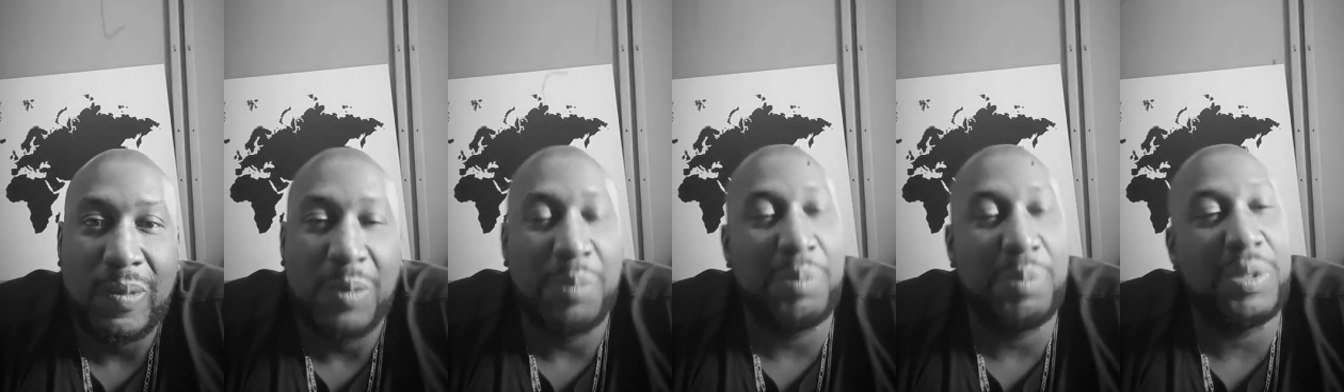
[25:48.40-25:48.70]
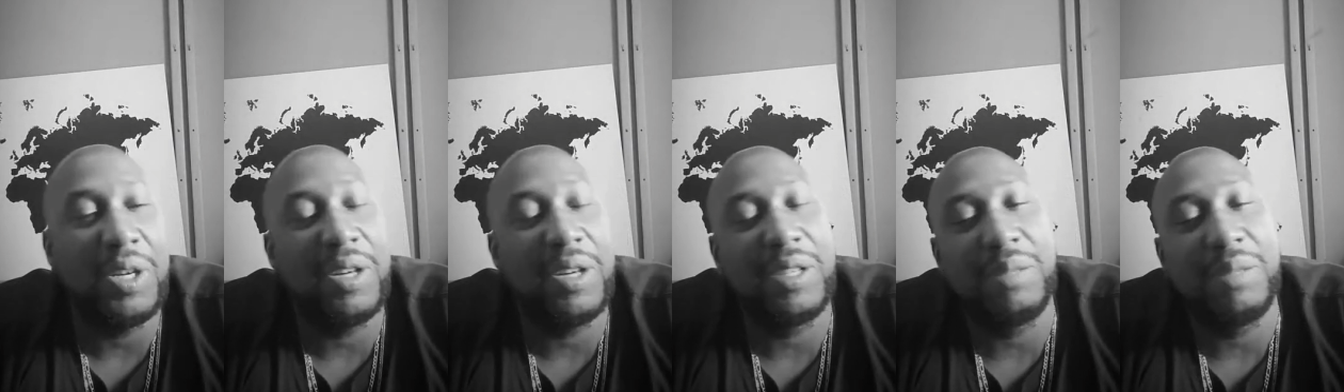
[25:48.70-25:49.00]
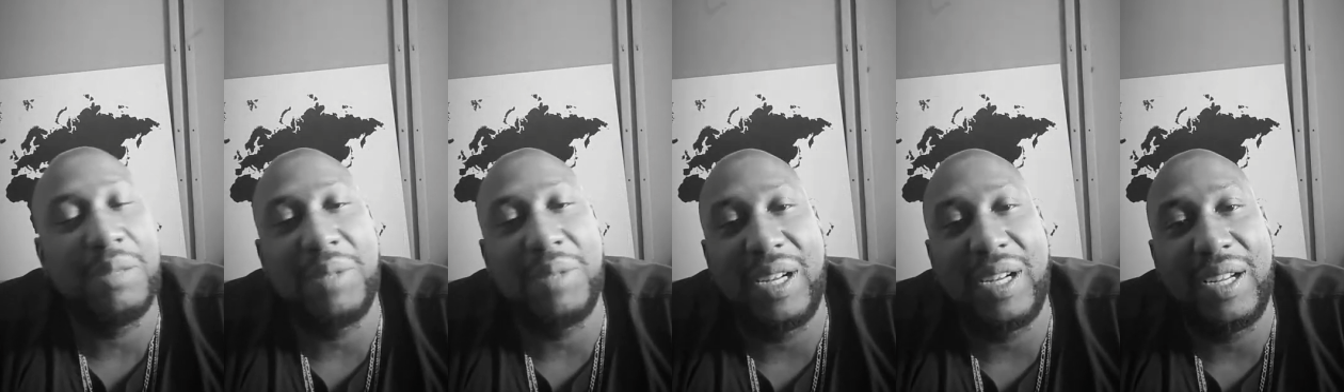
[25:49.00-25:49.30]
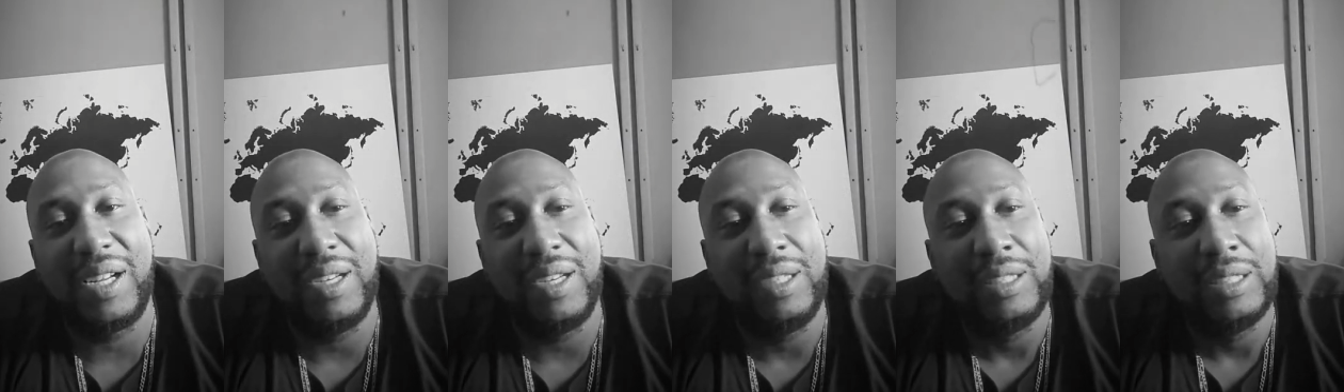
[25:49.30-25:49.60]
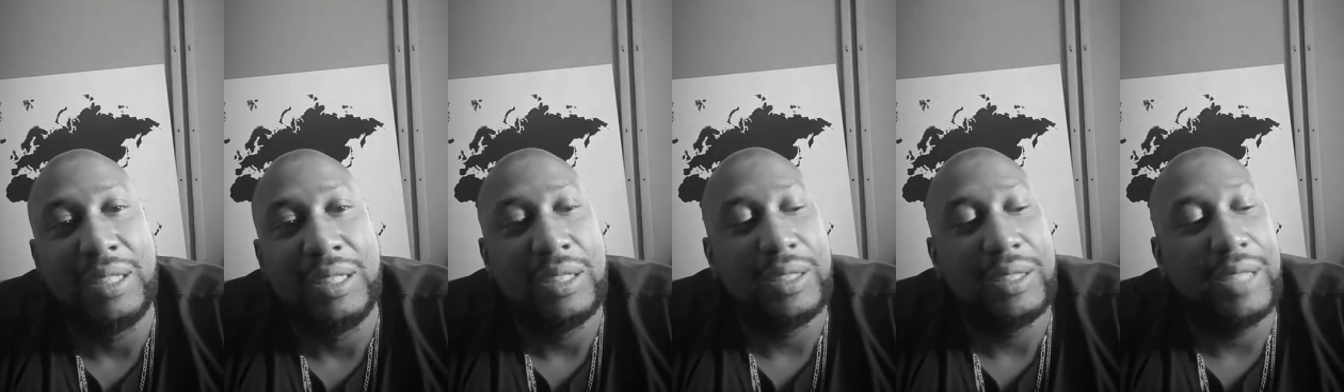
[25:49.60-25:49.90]
Bergamot.
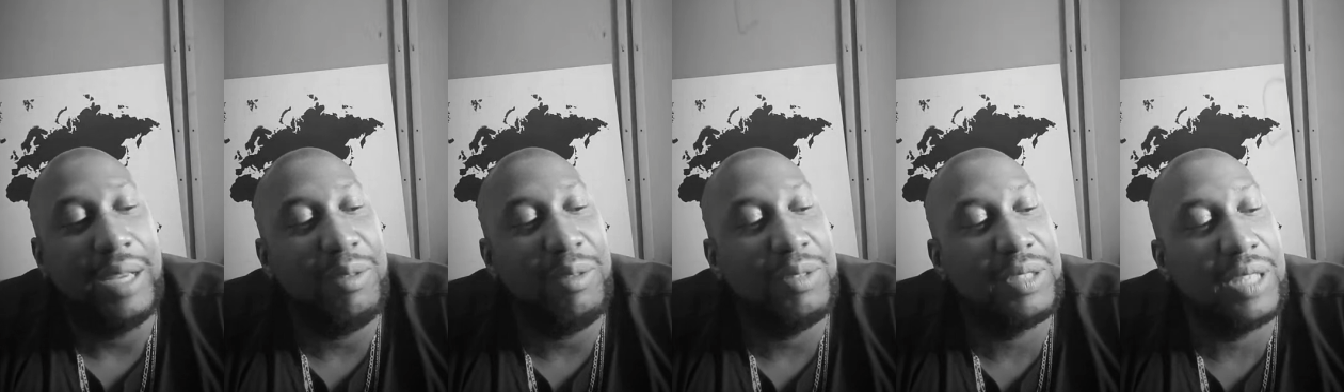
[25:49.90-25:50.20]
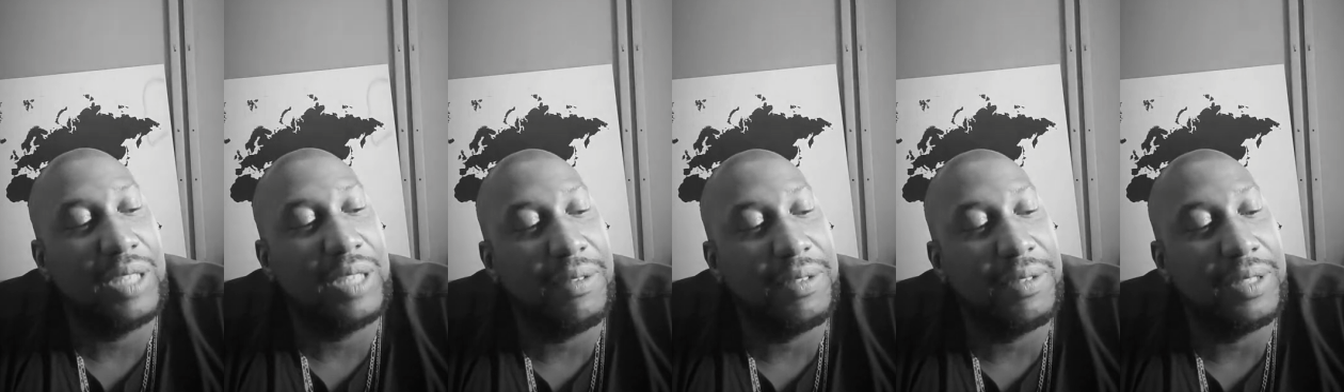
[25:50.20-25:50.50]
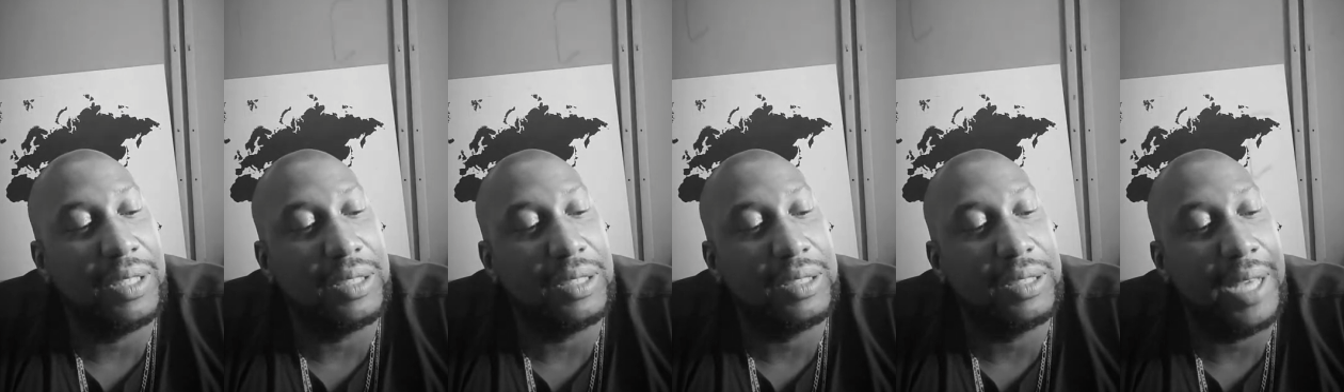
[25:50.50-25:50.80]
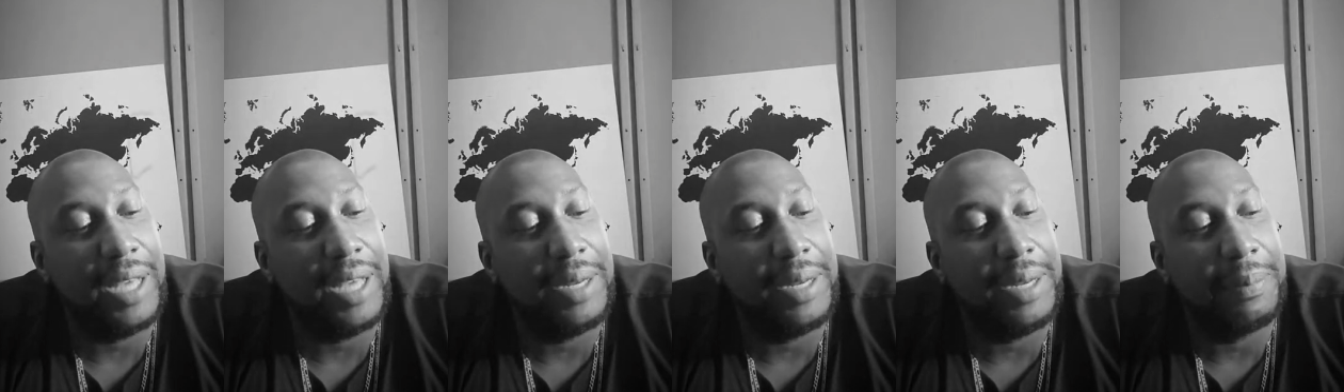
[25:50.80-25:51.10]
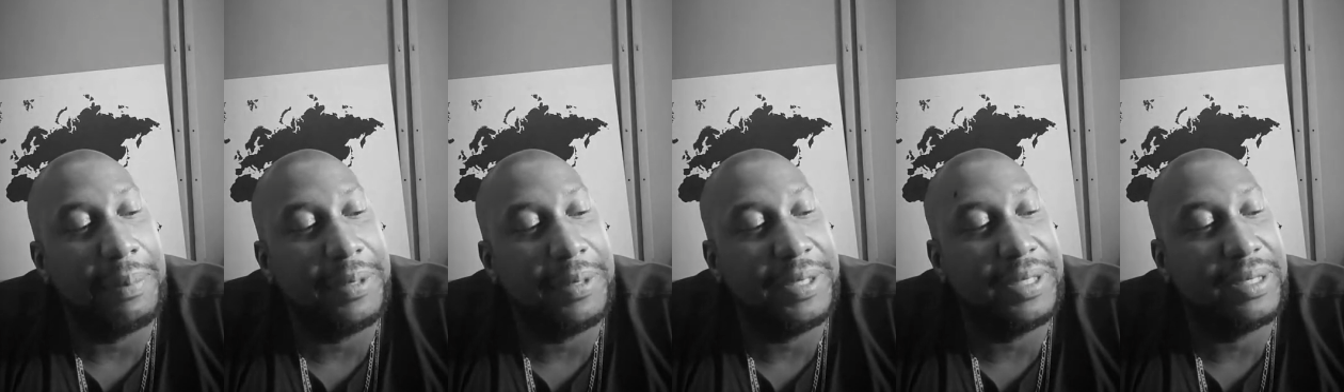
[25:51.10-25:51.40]
They was giving us that in
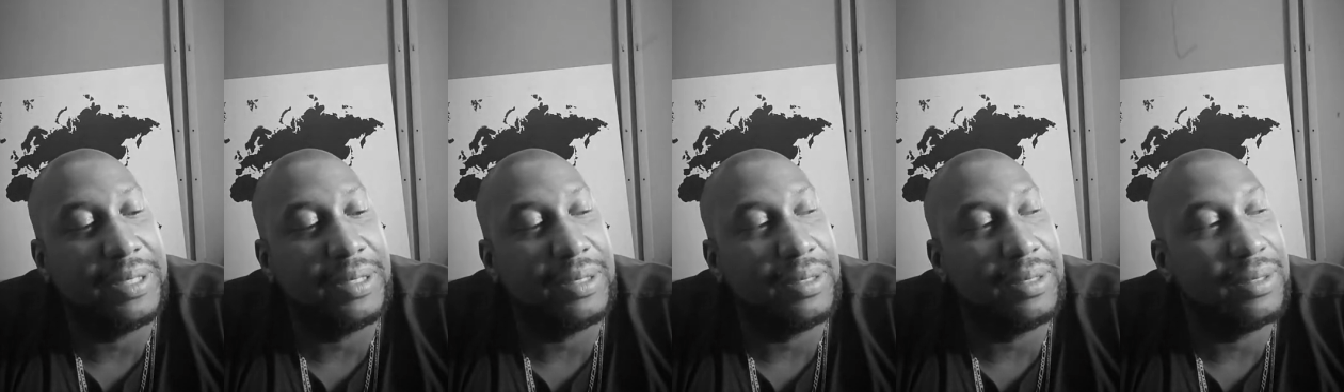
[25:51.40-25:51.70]
prison.